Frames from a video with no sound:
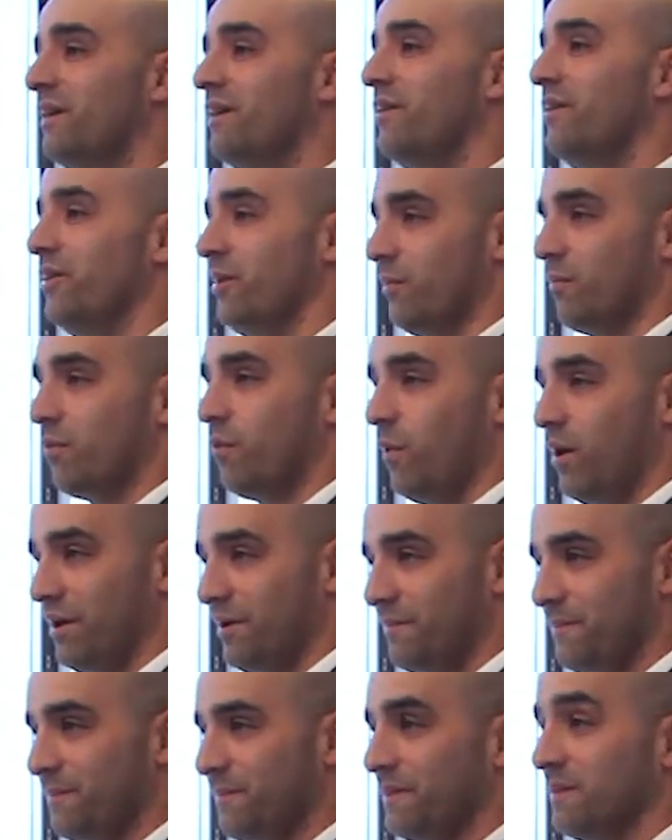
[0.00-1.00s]
Number
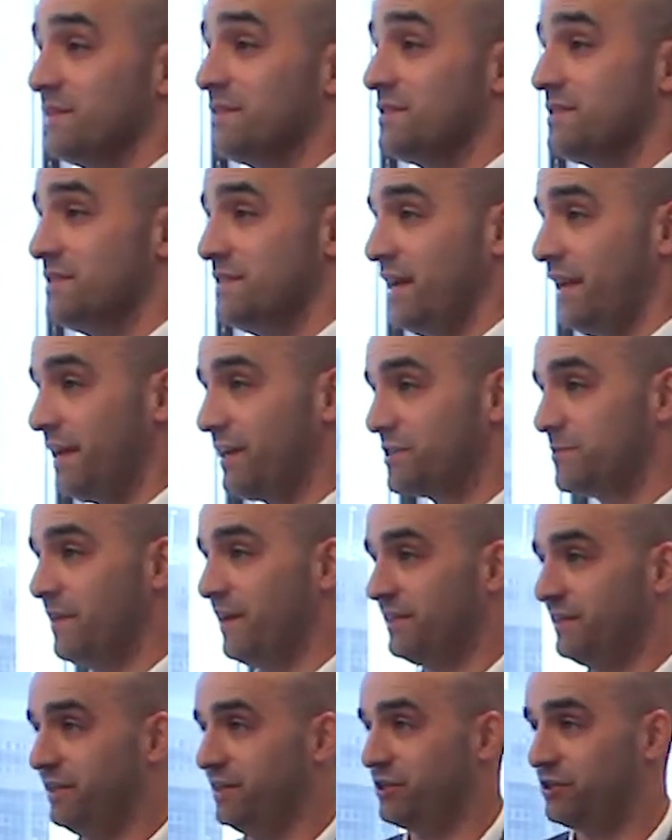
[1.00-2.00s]
one, set
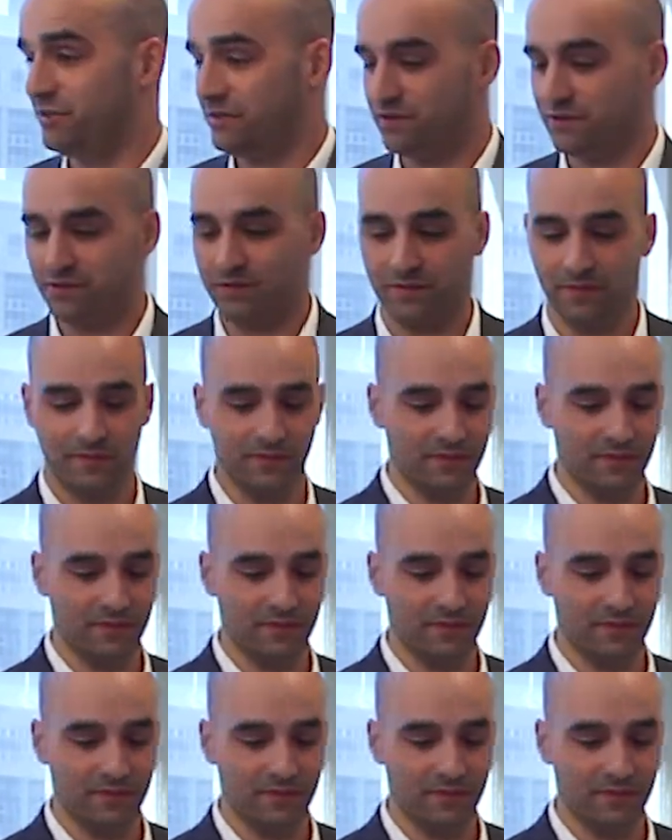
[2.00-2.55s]
expectations.